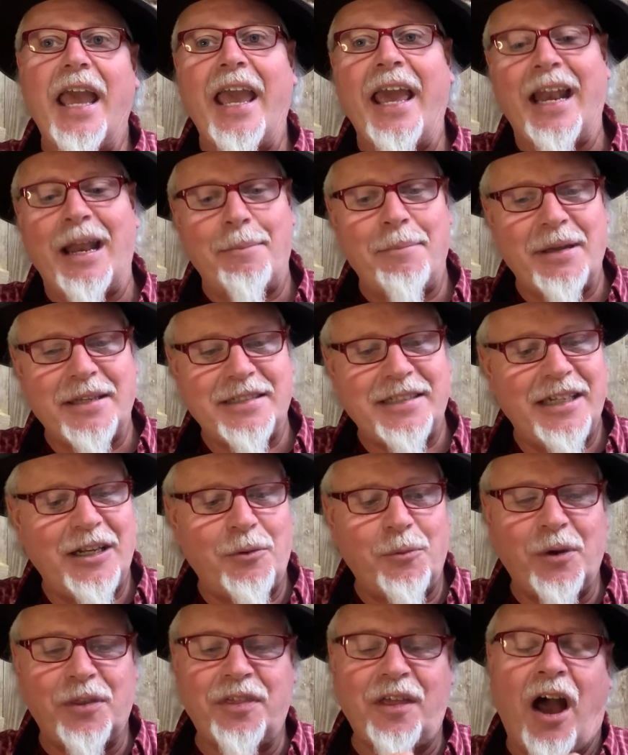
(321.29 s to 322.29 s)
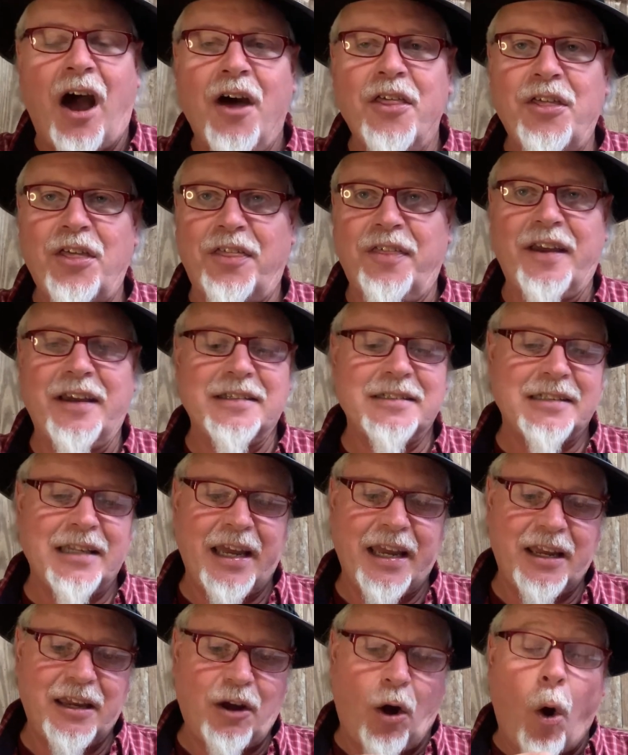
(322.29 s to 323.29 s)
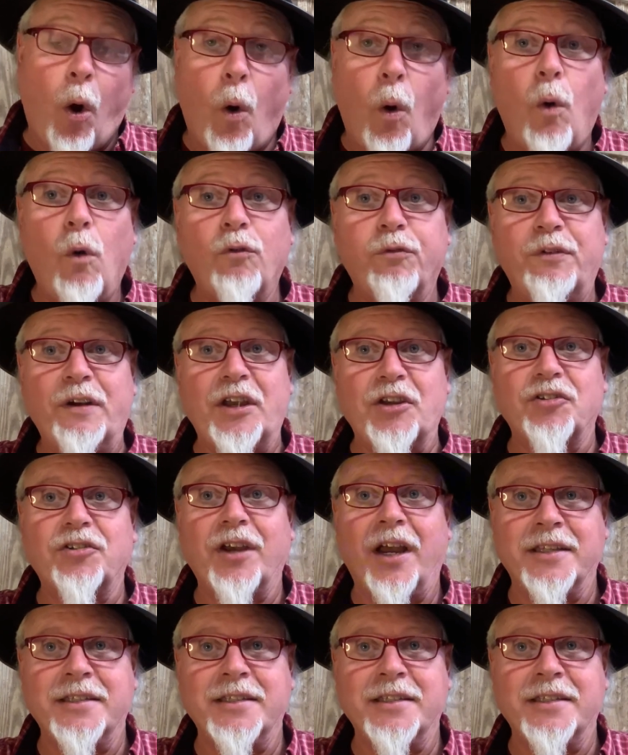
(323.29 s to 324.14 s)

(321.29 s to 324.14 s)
and I'm mixing it with other things like whole fish.